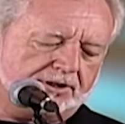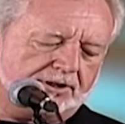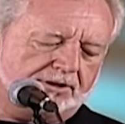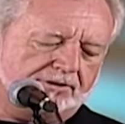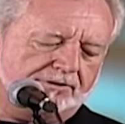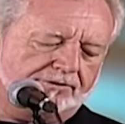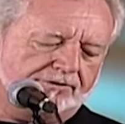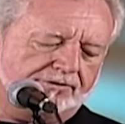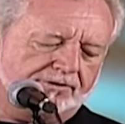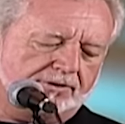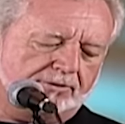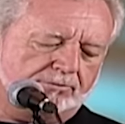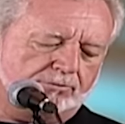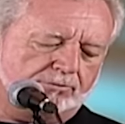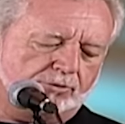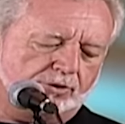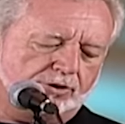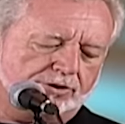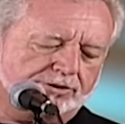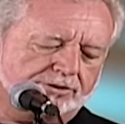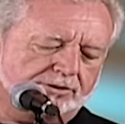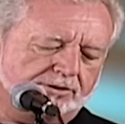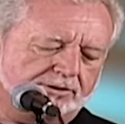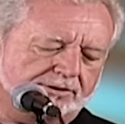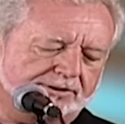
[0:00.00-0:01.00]
of
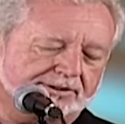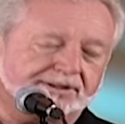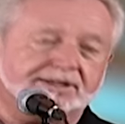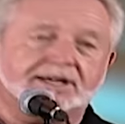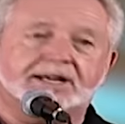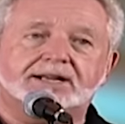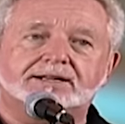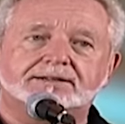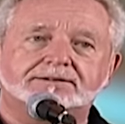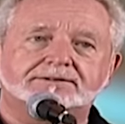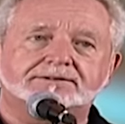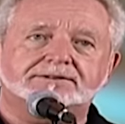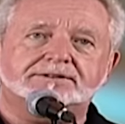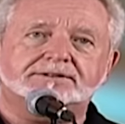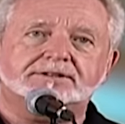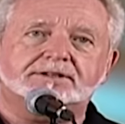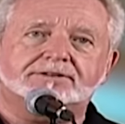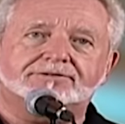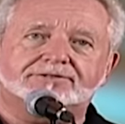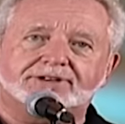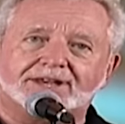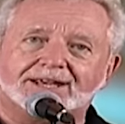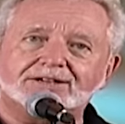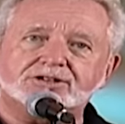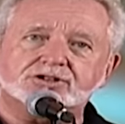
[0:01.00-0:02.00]
mortals and
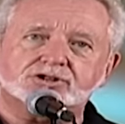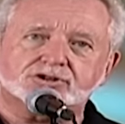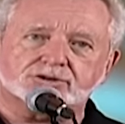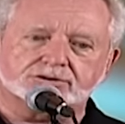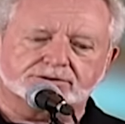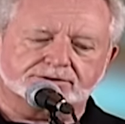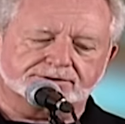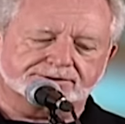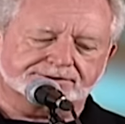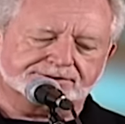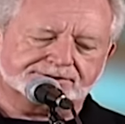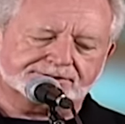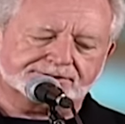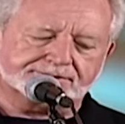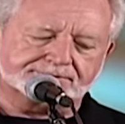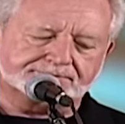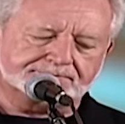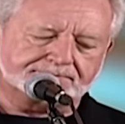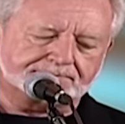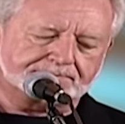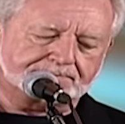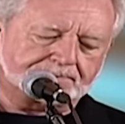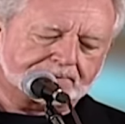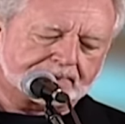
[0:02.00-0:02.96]
of angels,